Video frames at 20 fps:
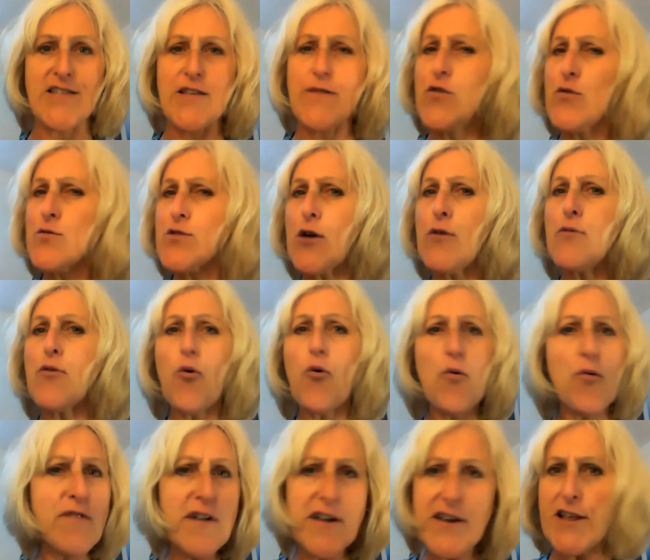if you don't
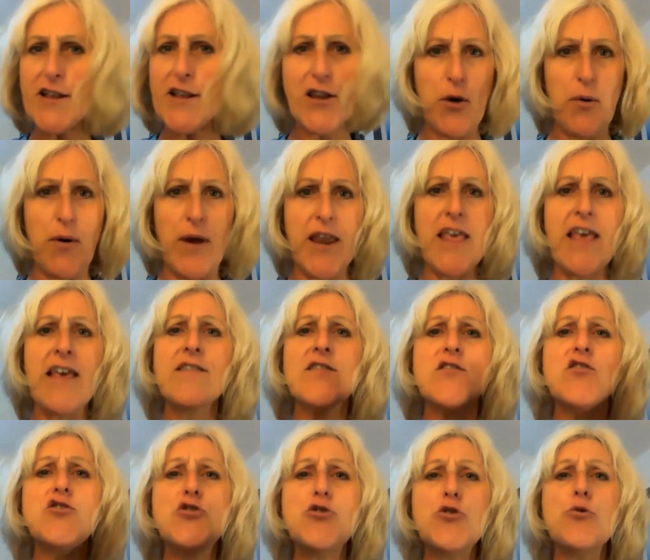already know it,
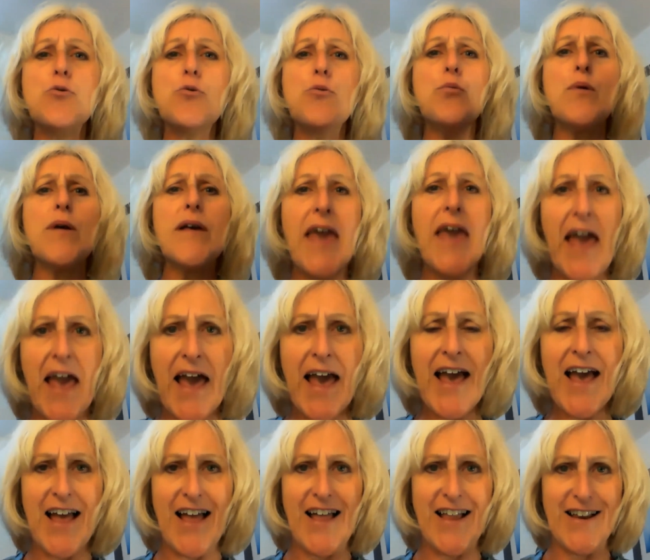is you
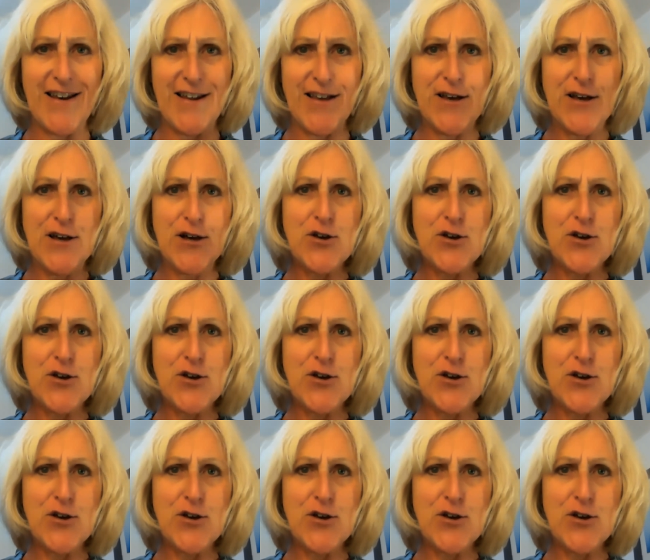can